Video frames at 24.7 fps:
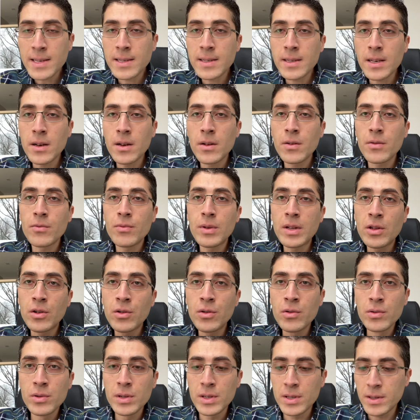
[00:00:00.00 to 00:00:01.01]

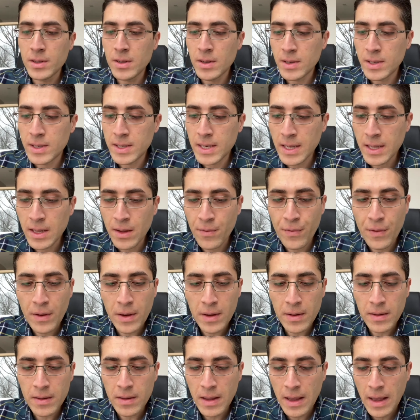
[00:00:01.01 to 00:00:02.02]
reduced
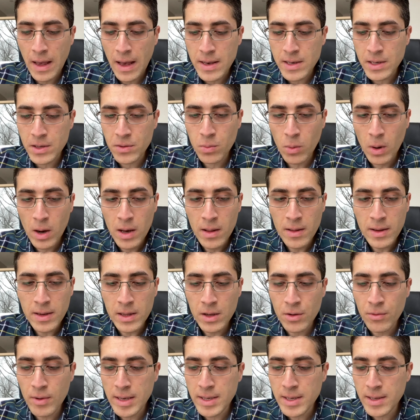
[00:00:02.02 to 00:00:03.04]
significantly as well in
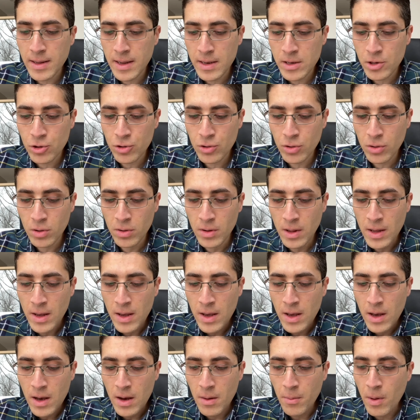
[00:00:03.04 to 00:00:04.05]
the residential
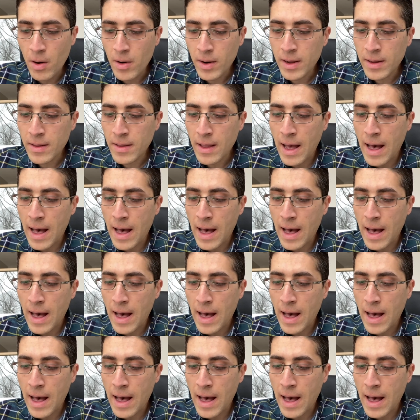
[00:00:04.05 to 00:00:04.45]
market.